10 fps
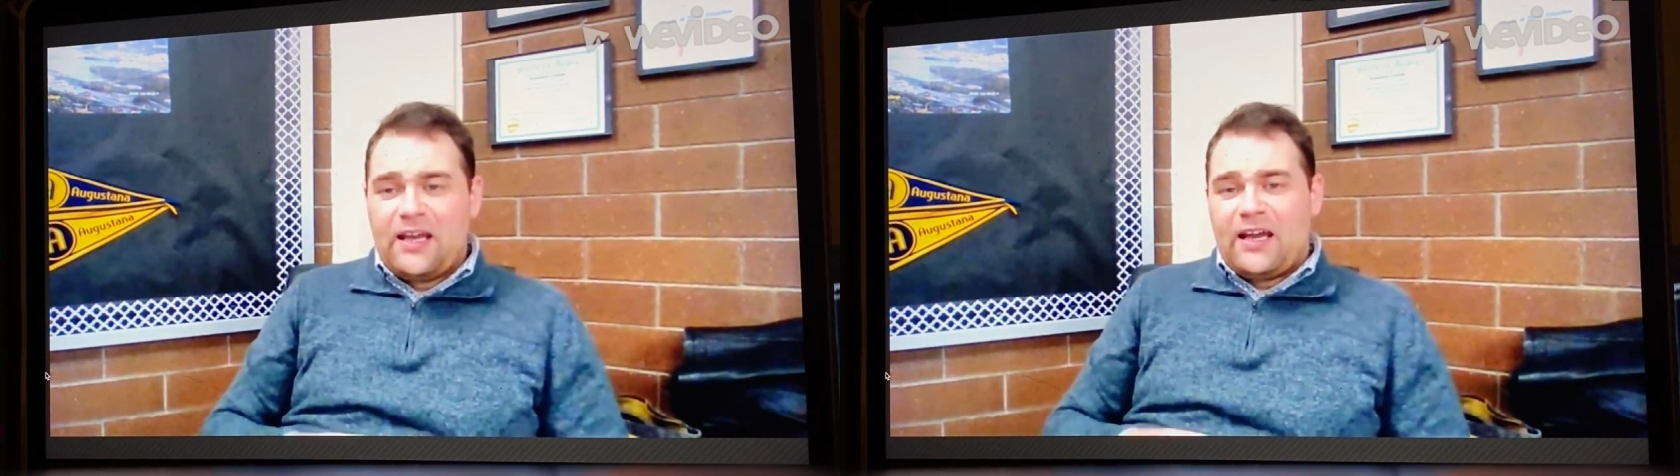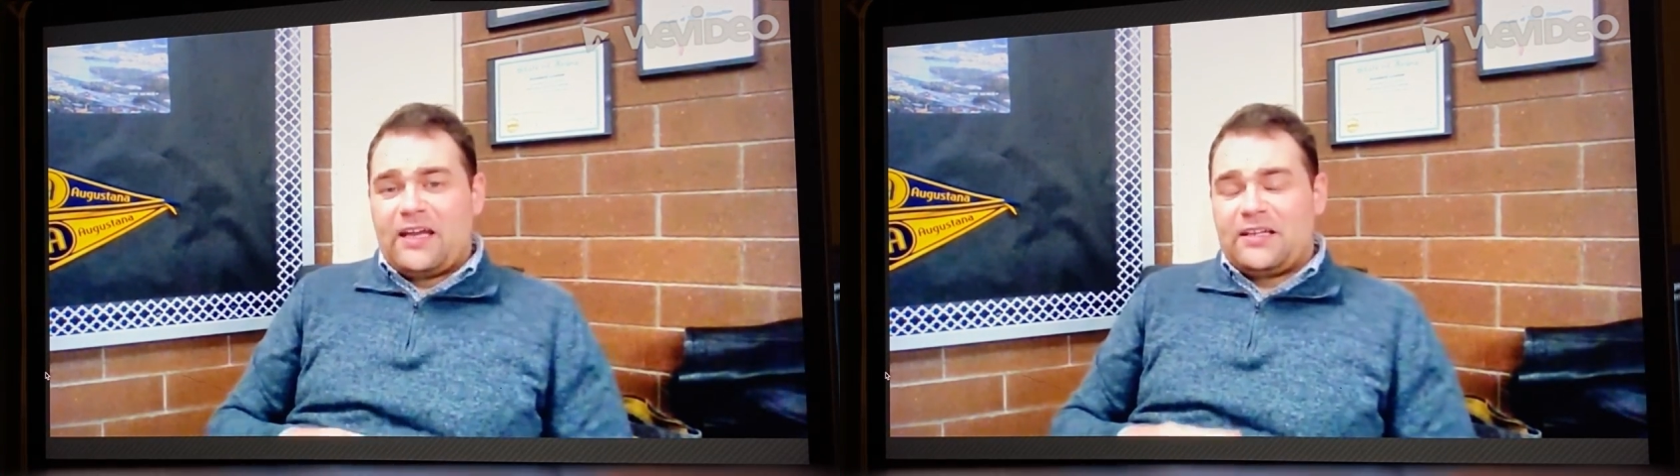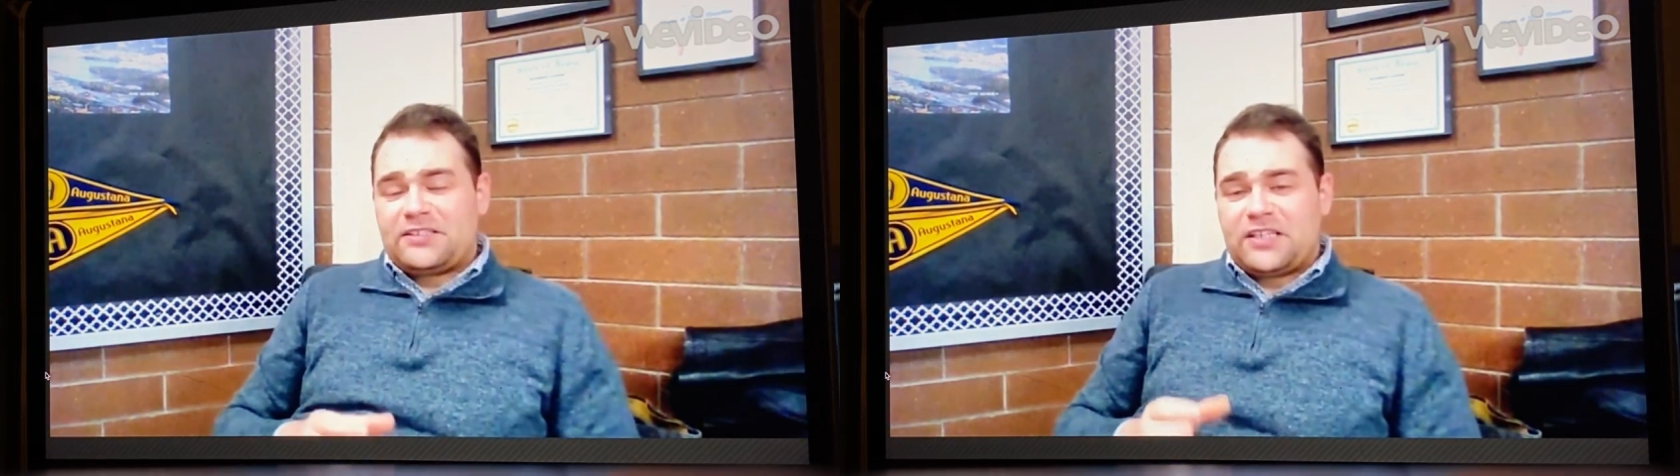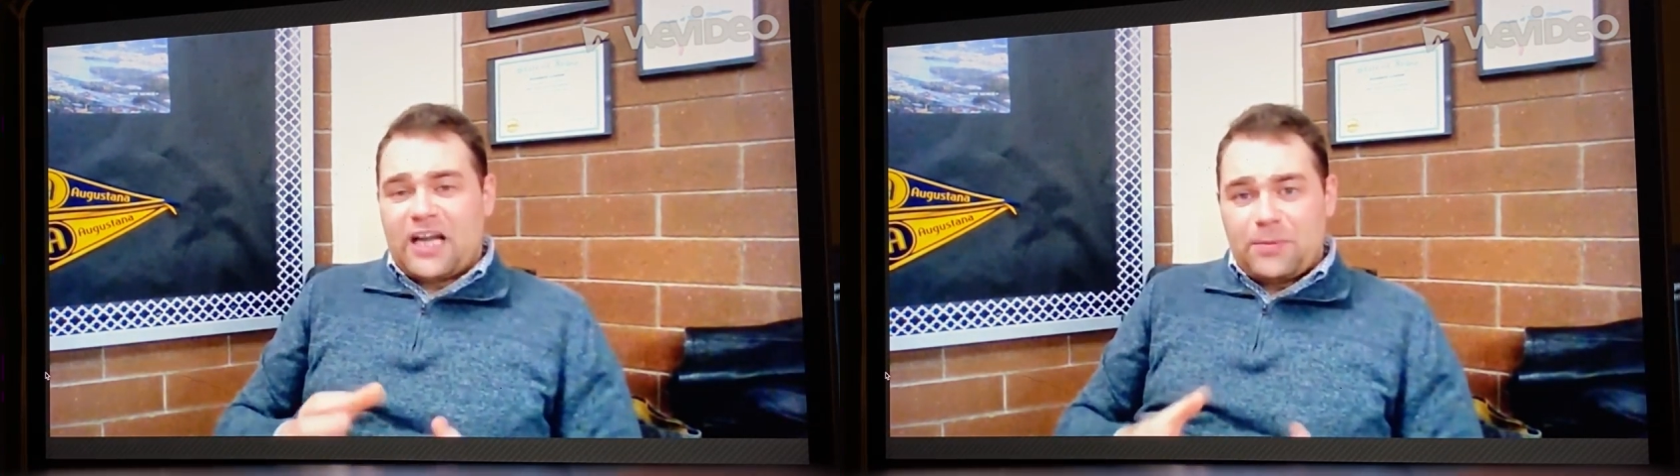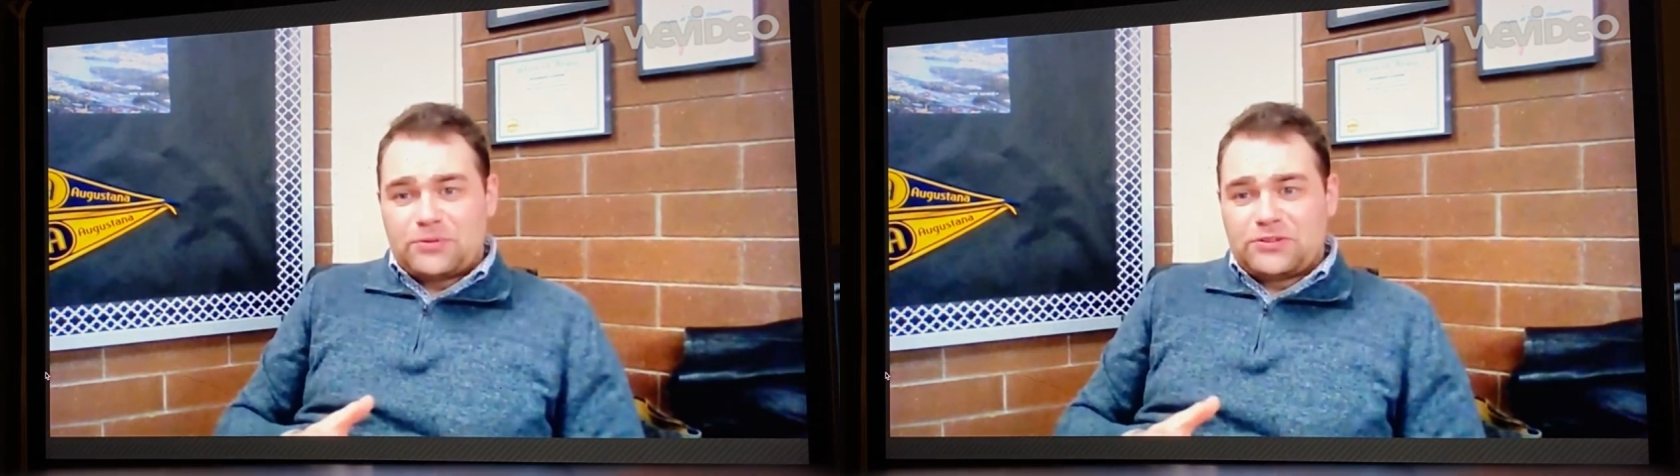And it's an
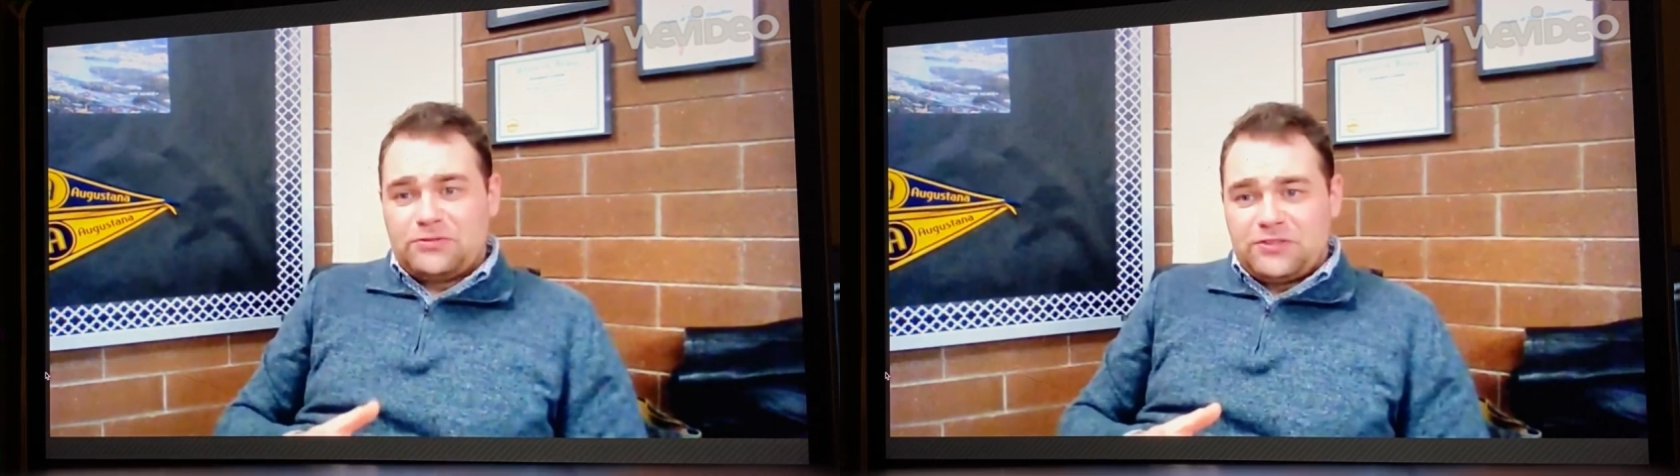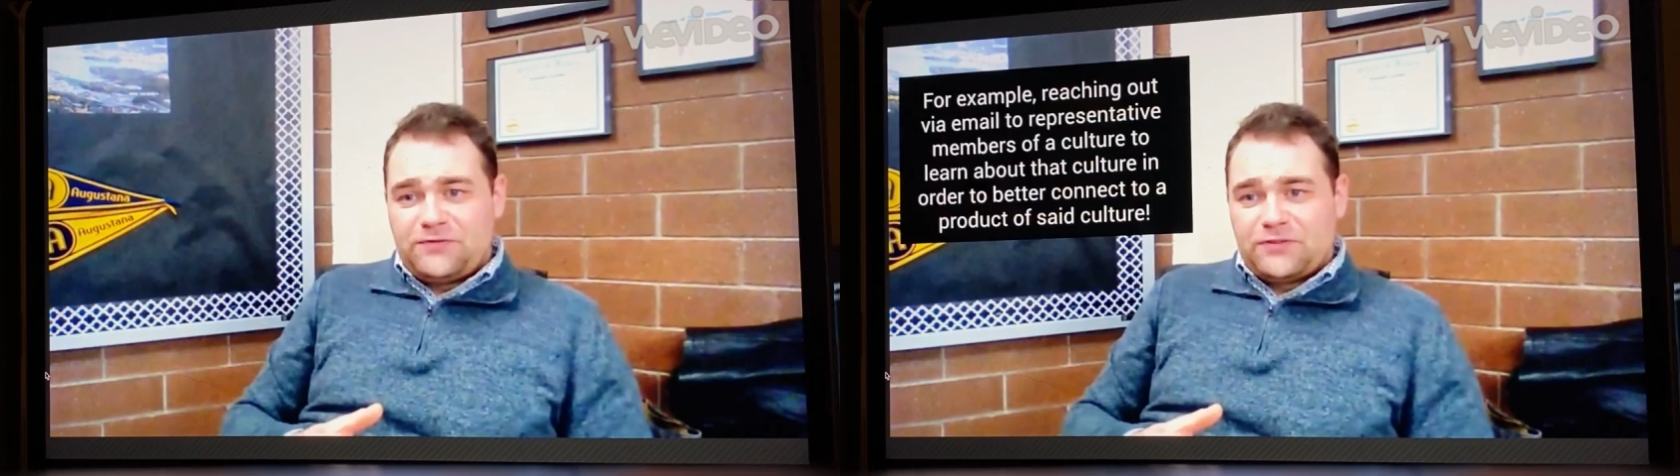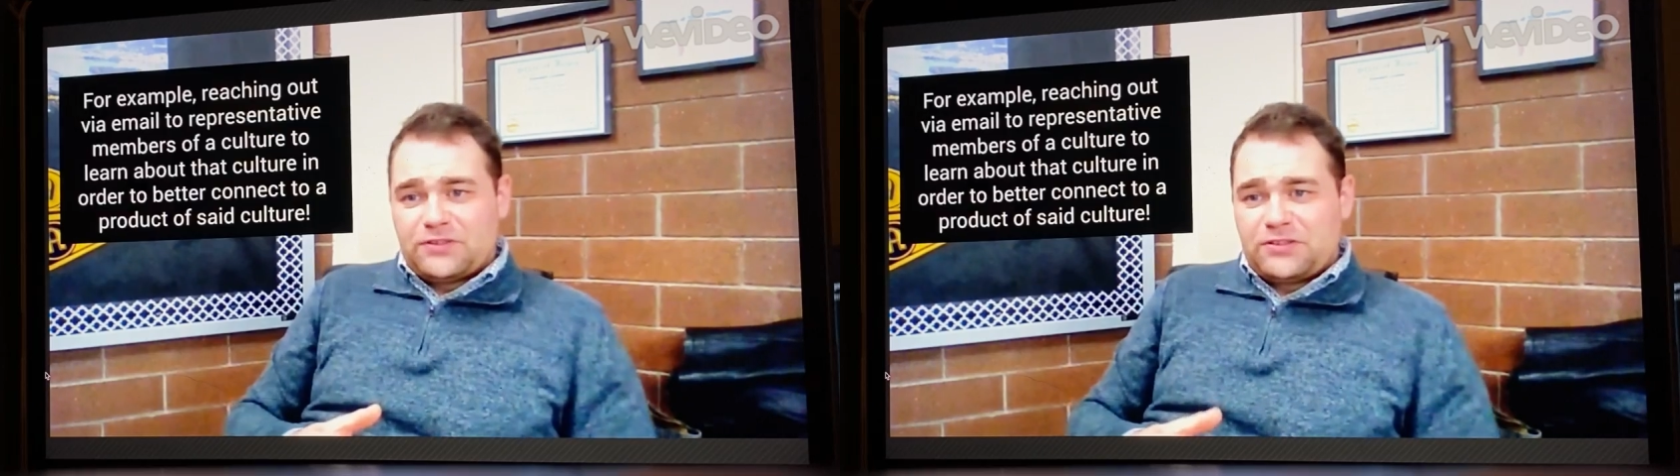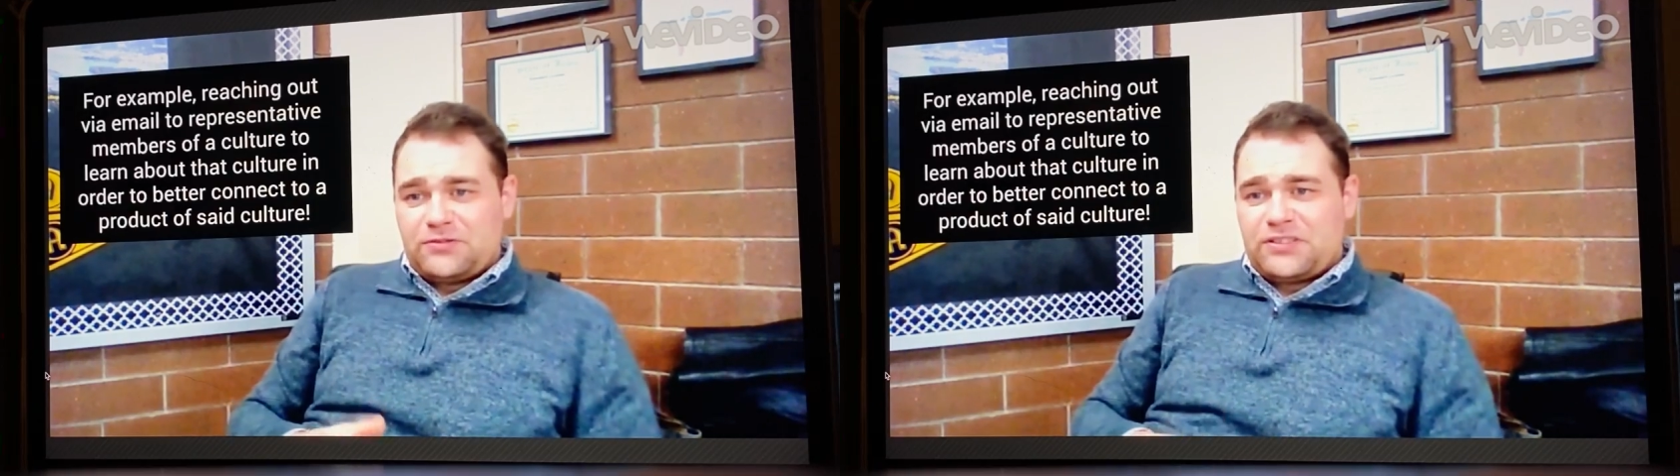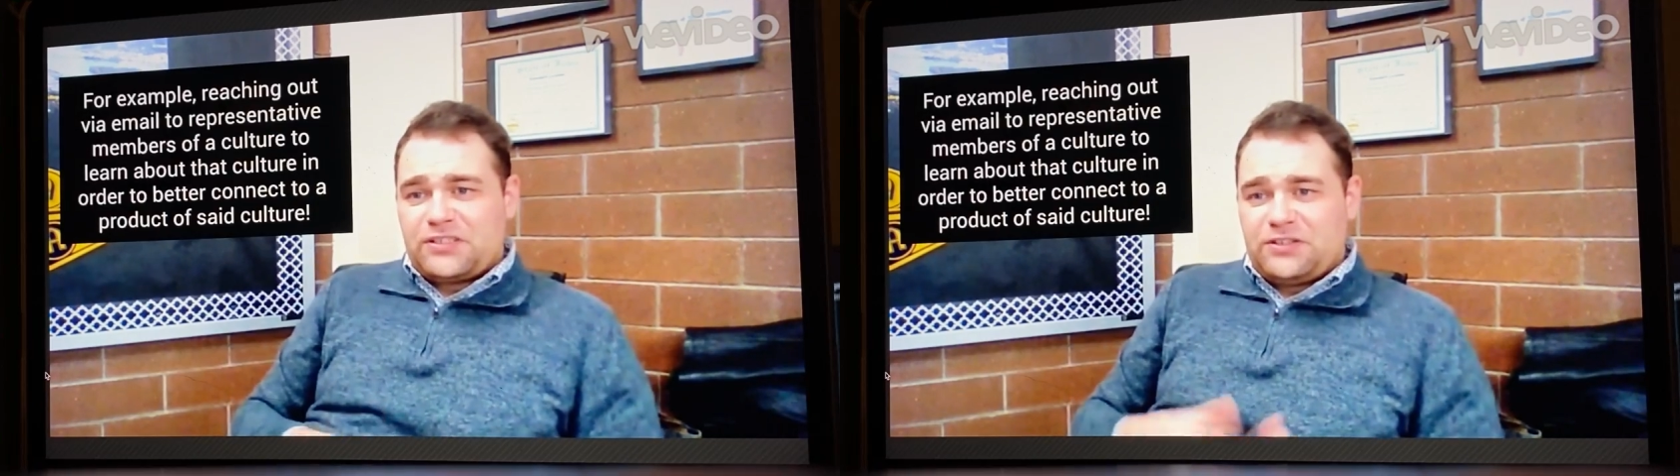opportunity for students to